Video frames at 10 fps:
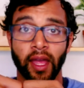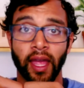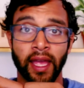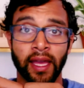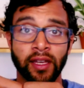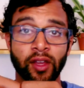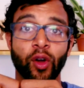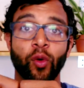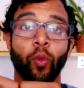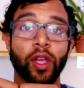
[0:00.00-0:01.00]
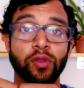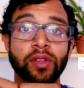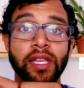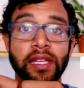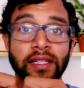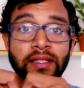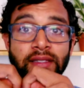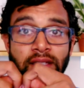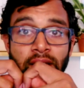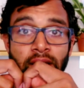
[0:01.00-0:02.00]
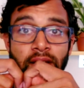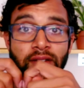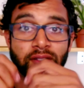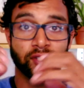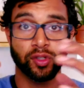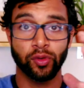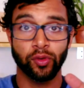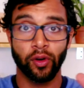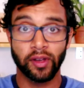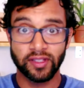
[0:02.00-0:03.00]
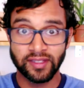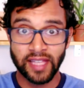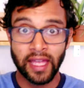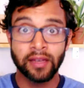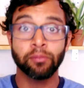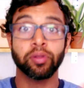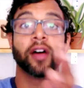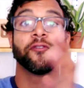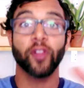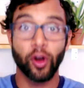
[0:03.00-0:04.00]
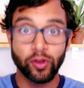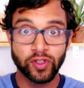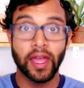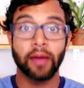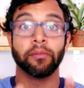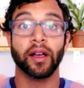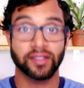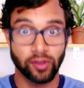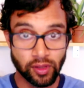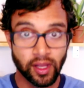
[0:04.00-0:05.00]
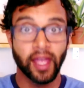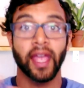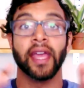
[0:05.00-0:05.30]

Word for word: And what you need is to send blood flow to that muscle.